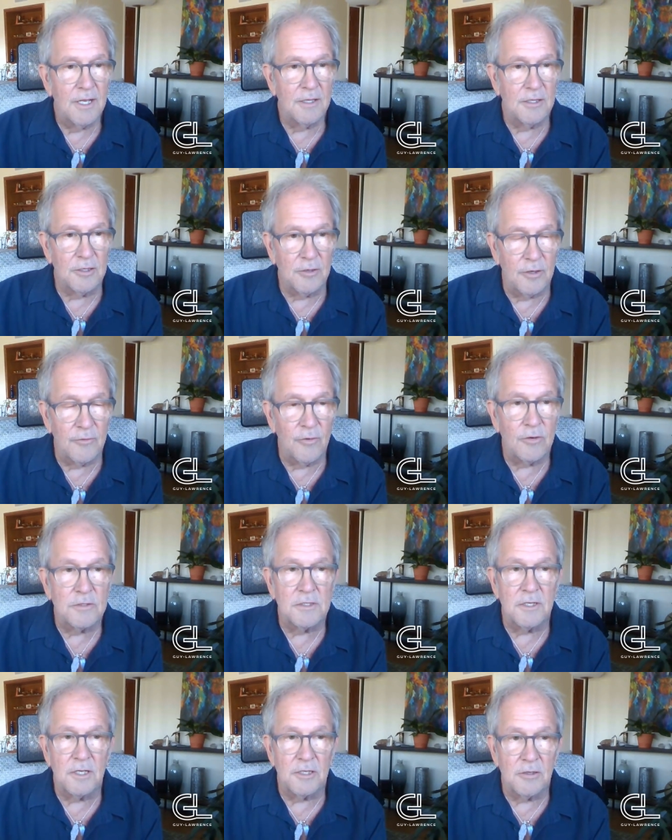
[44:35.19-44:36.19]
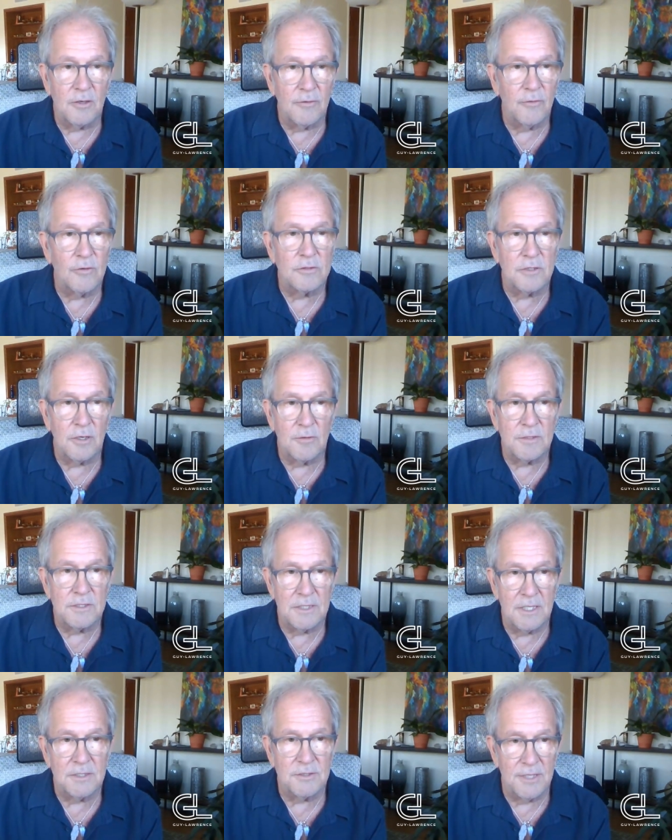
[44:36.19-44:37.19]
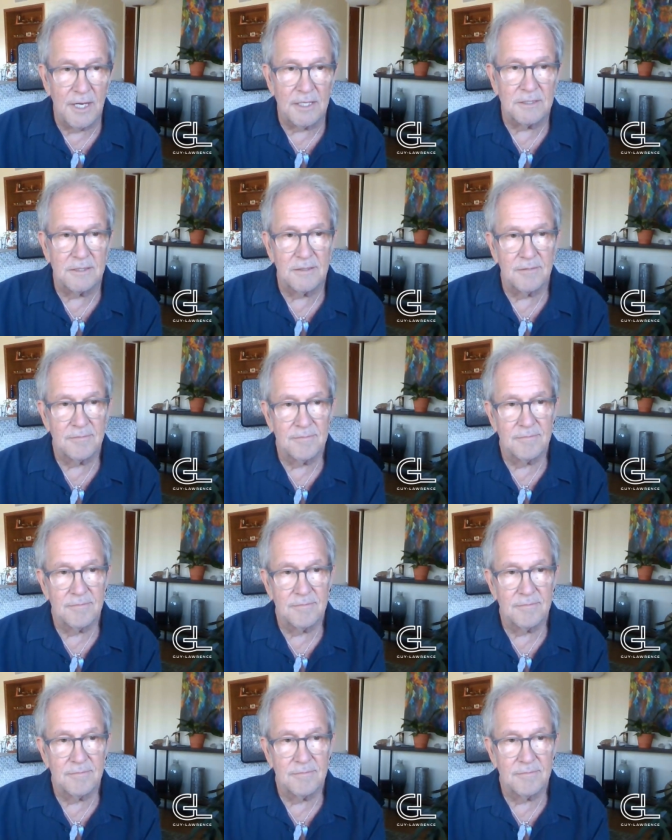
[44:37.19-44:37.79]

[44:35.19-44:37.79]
the universe, and the universe always says yes,